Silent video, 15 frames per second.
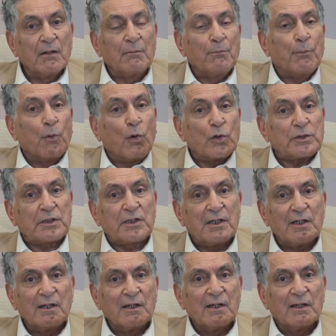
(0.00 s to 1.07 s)
Both,
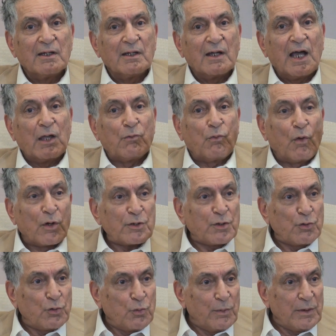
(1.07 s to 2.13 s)
I want
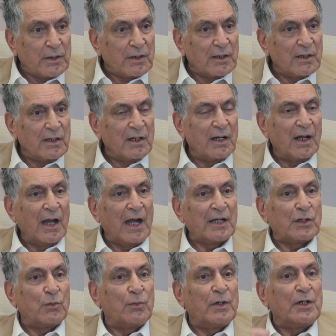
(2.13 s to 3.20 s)
to do it and
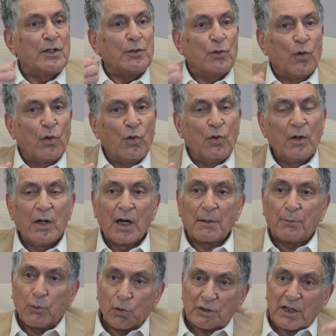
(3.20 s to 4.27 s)
the word know are
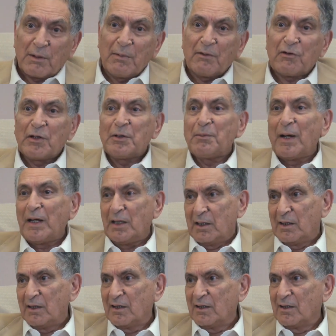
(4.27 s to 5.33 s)
both coming from the mind.